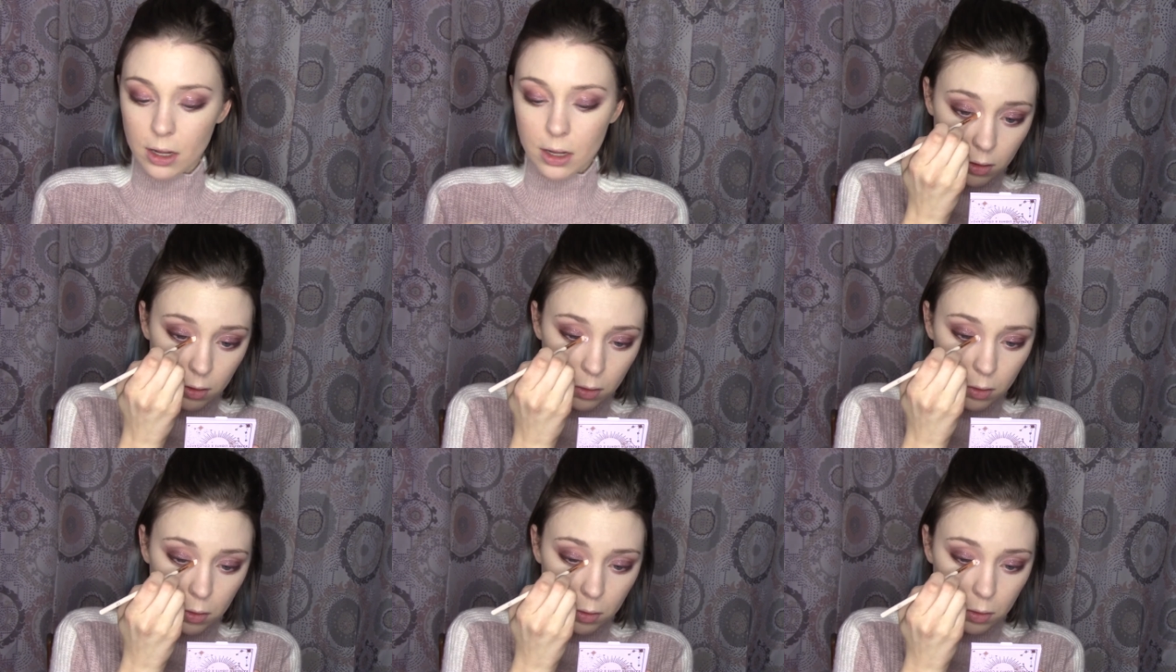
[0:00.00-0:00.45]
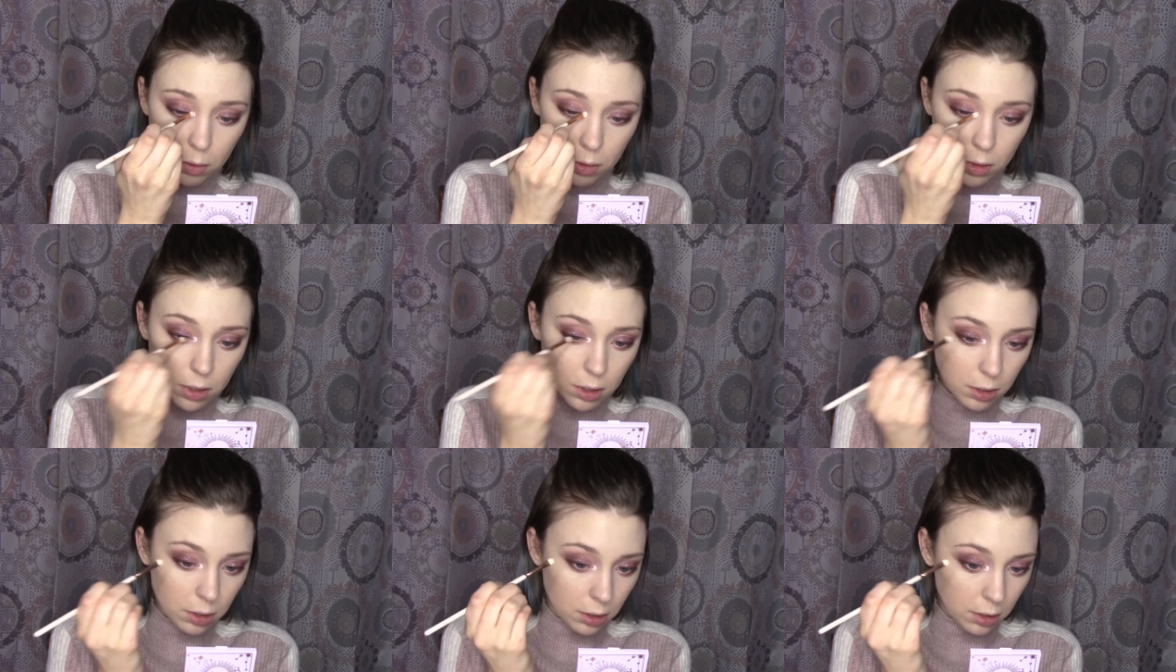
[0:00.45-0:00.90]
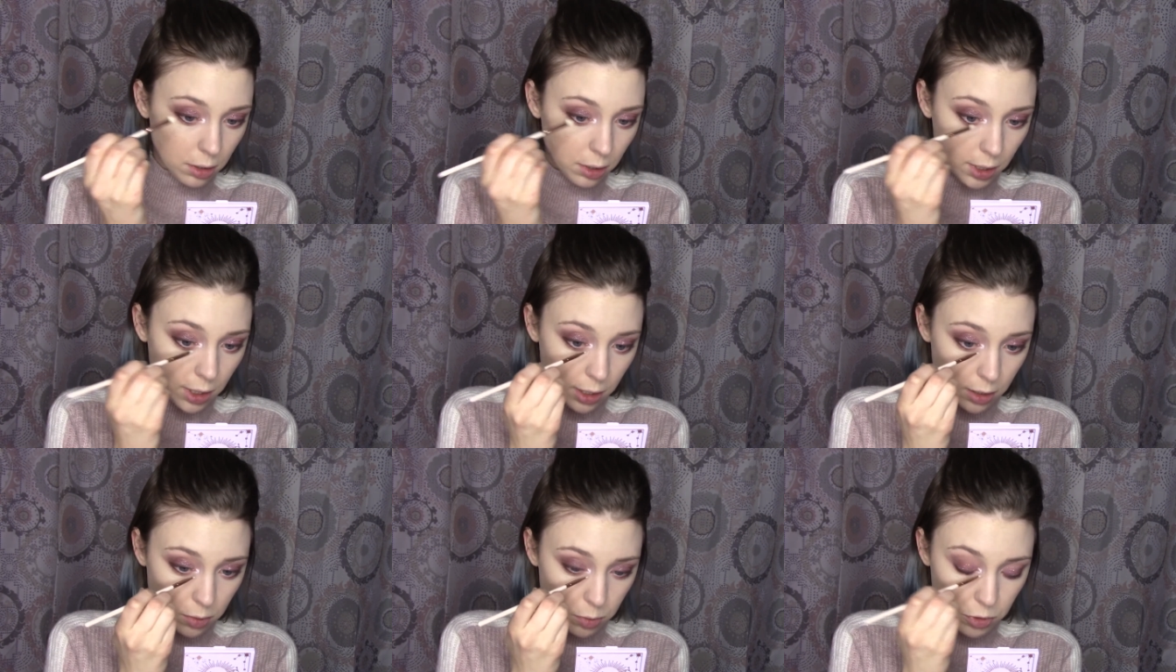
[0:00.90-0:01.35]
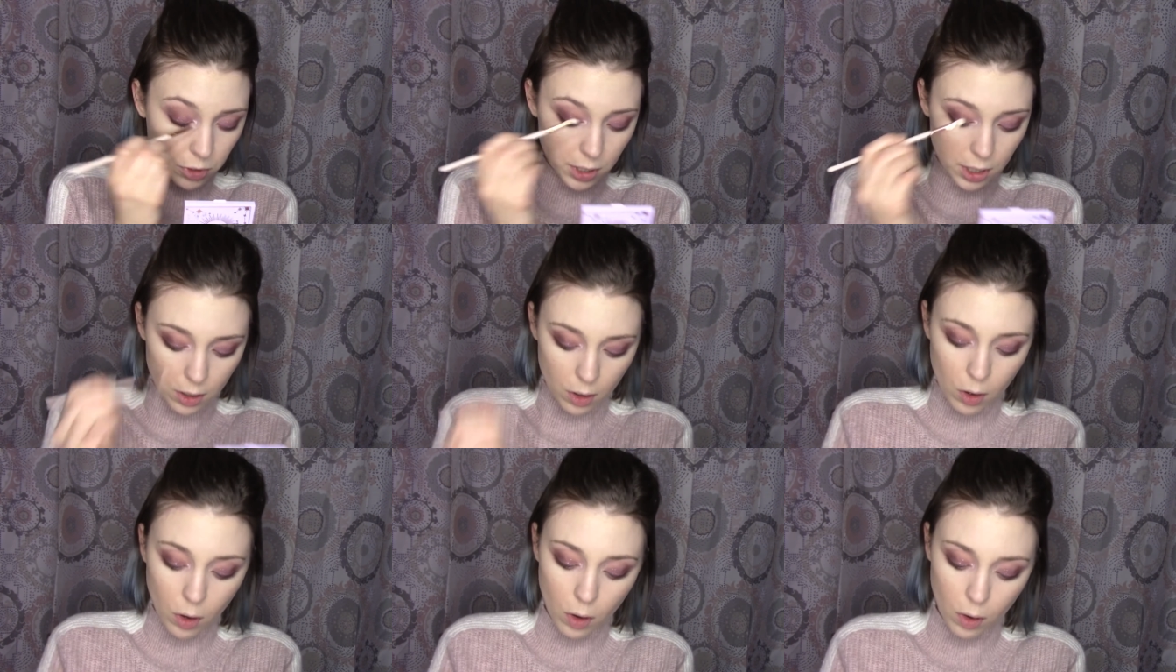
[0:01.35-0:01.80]
Ooh, that's pretty.
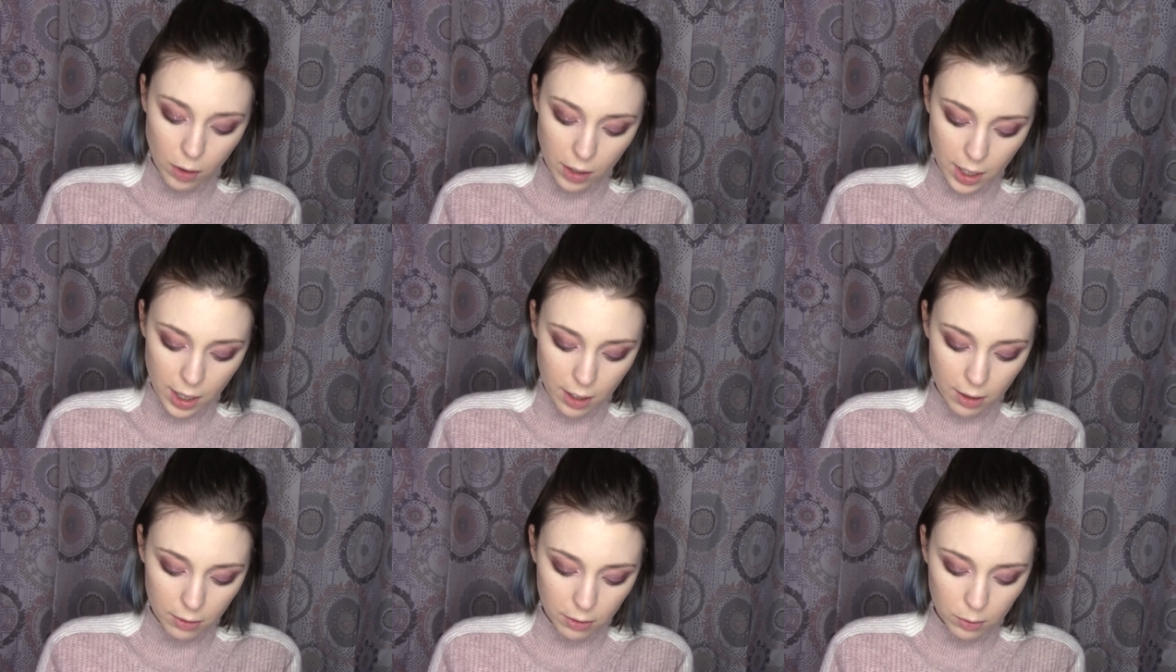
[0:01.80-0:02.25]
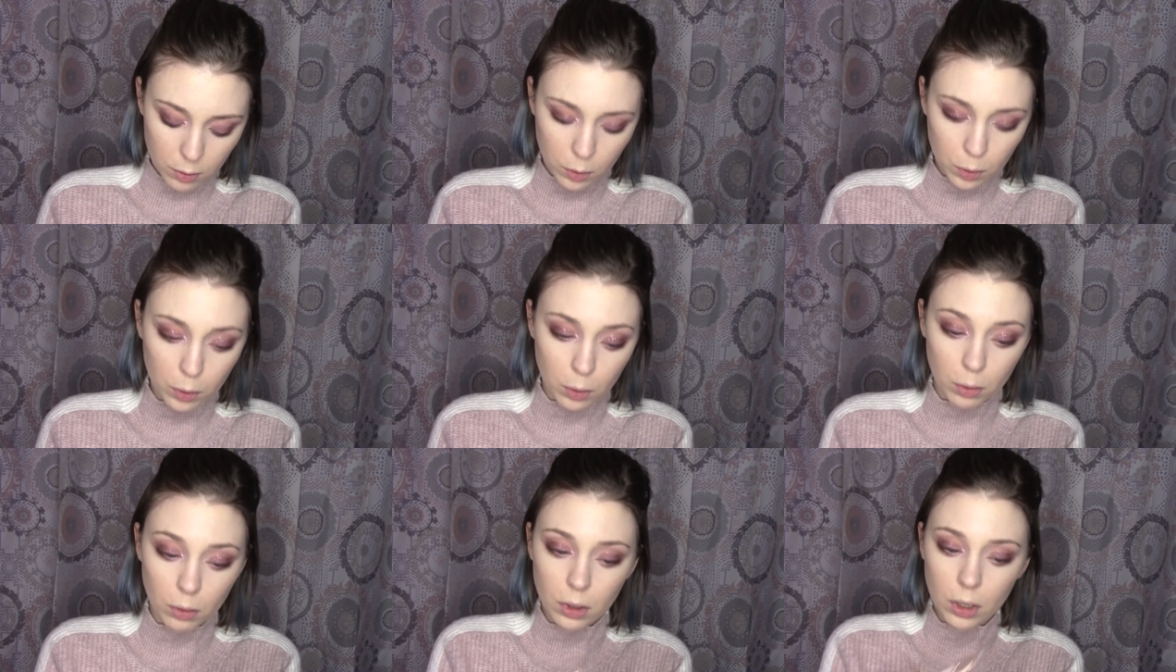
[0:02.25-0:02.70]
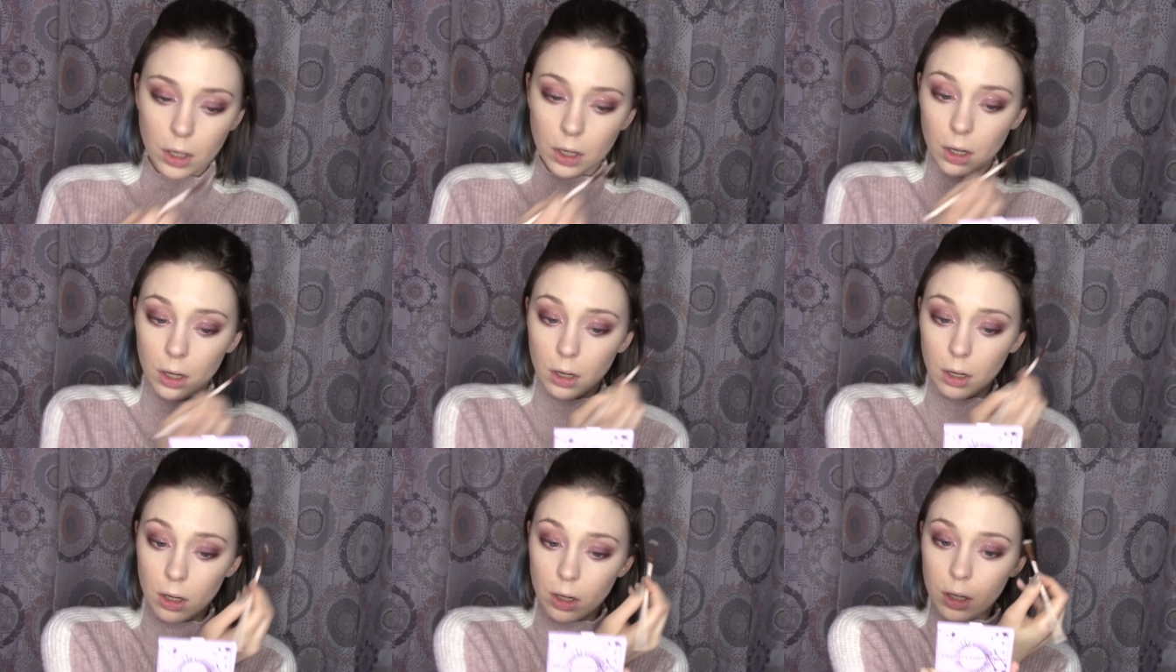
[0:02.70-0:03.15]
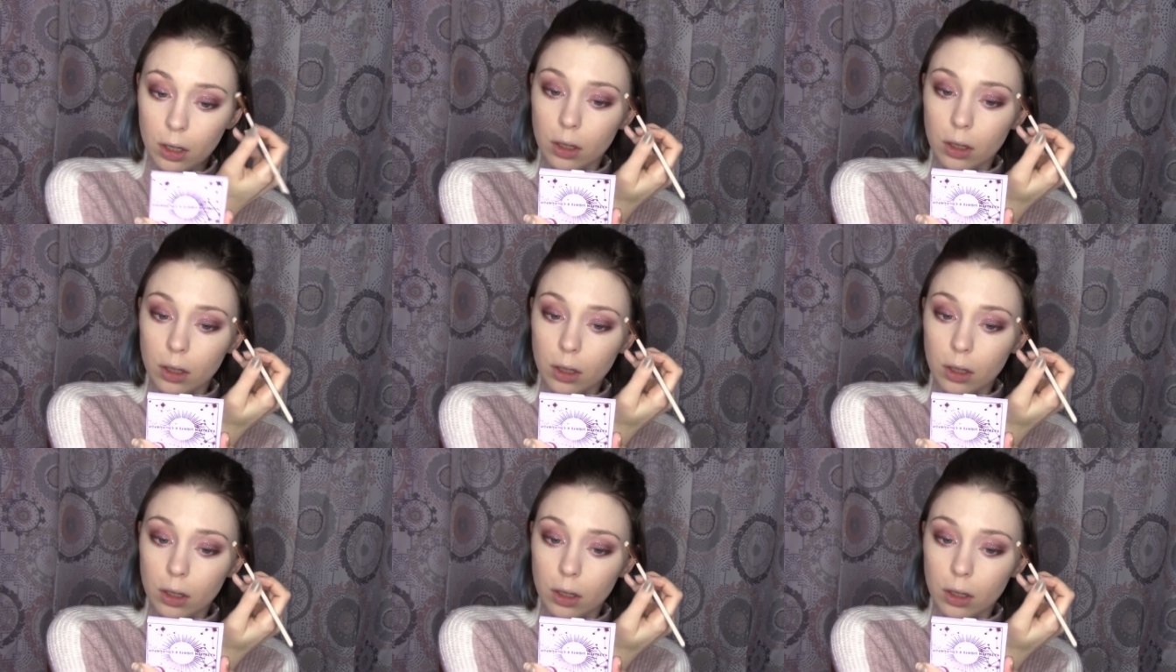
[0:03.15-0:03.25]
Oh yeah. Ooh. Wow.